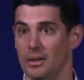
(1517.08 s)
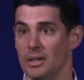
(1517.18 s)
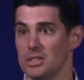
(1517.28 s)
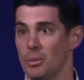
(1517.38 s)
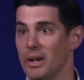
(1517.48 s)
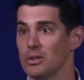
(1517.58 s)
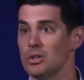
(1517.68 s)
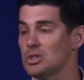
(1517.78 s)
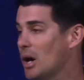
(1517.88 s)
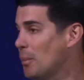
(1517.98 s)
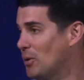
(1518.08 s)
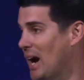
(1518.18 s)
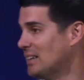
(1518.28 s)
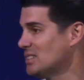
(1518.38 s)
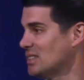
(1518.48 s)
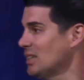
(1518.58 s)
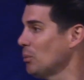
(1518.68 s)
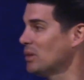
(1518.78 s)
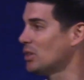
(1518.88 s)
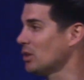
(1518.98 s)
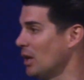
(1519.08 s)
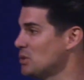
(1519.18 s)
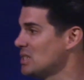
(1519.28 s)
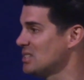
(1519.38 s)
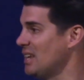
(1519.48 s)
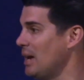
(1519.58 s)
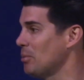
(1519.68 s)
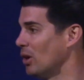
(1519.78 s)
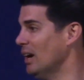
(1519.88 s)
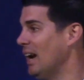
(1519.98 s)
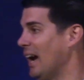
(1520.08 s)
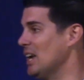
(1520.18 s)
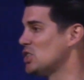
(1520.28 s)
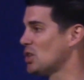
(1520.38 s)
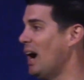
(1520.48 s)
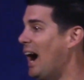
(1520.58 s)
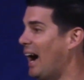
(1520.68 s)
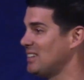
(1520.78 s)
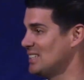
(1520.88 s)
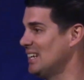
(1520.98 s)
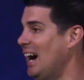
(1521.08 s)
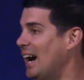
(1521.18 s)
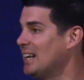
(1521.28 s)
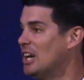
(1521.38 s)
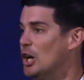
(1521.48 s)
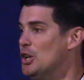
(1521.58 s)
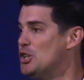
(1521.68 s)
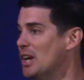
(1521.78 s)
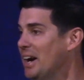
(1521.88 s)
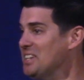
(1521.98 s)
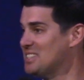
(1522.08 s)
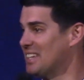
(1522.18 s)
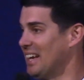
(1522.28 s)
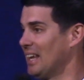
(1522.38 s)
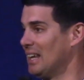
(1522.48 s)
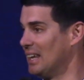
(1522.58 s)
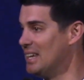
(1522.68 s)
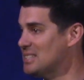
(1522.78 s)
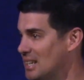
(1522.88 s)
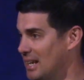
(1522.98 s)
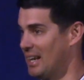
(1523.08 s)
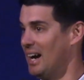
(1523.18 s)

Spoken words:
So why don't you start practicing it with your closest neighbor and try tonight just listening.